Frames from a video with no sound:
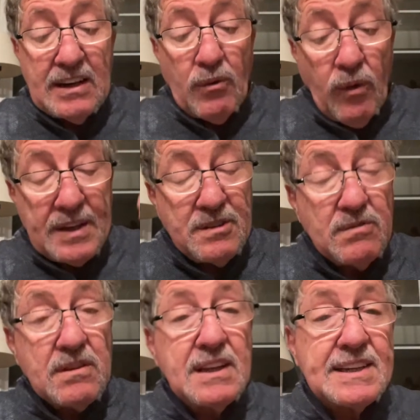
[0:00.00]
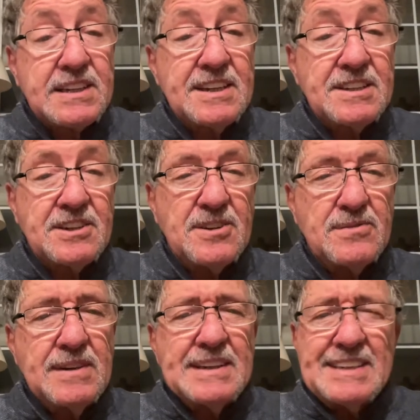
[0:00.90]
what you listen to,
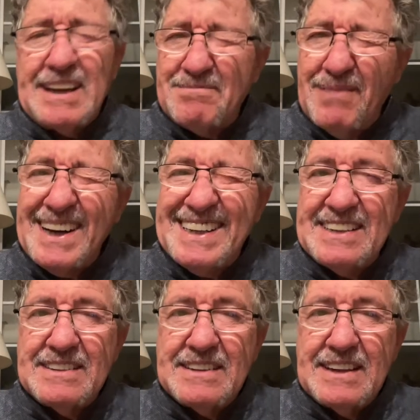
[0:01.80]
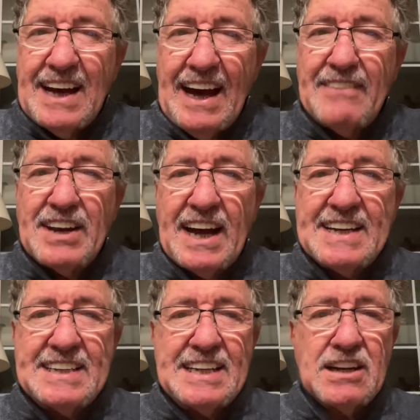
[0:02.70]
you might have an
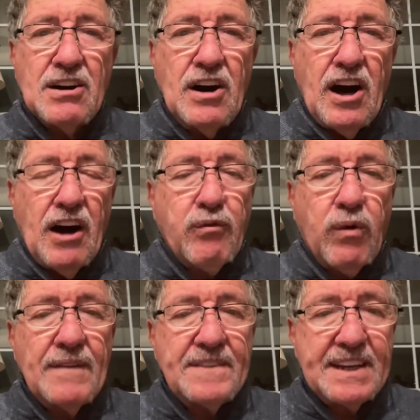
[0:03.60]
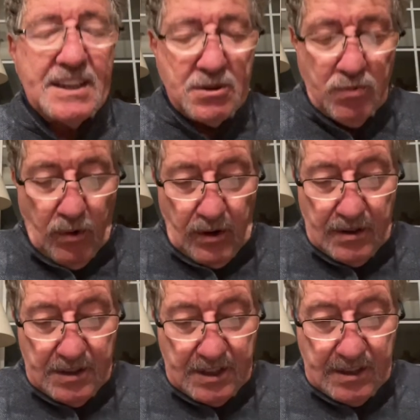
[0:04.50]
idea of what these
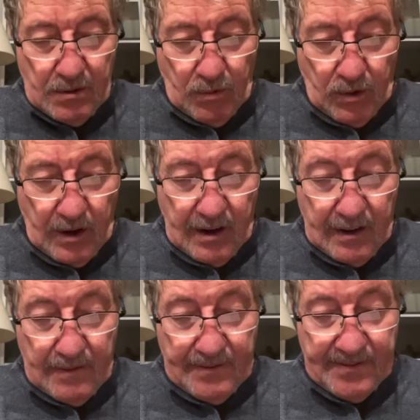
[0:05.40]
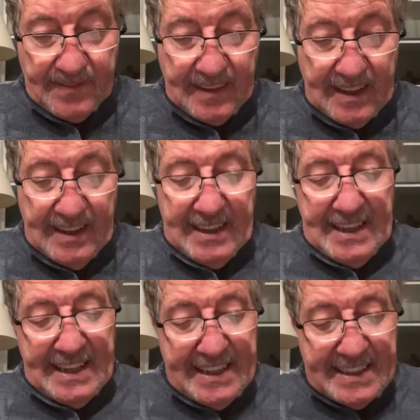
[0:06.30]
words were.
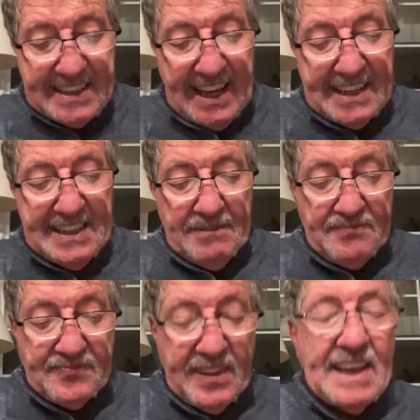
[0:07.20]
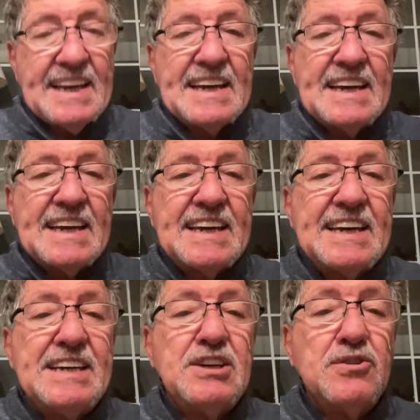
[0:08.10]
He said,
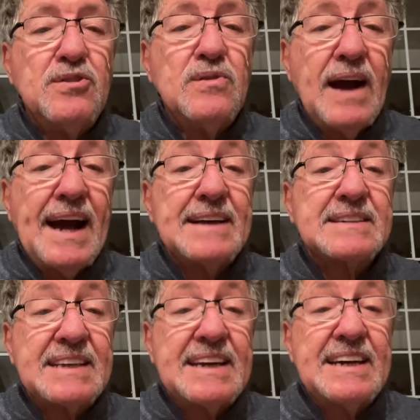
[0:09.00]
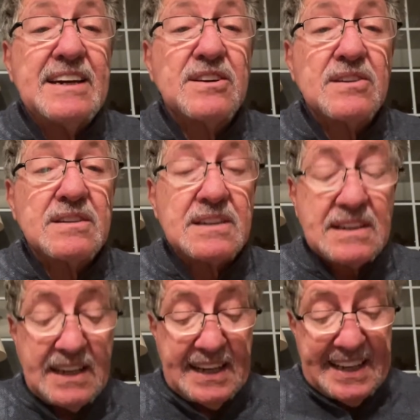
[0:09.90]
he who has
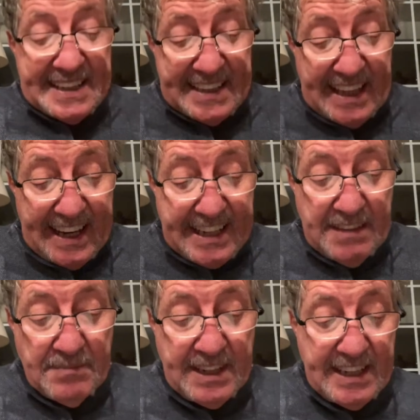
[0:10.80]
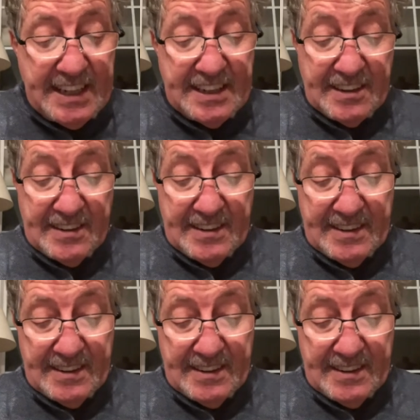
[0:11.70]
ears, let him hear.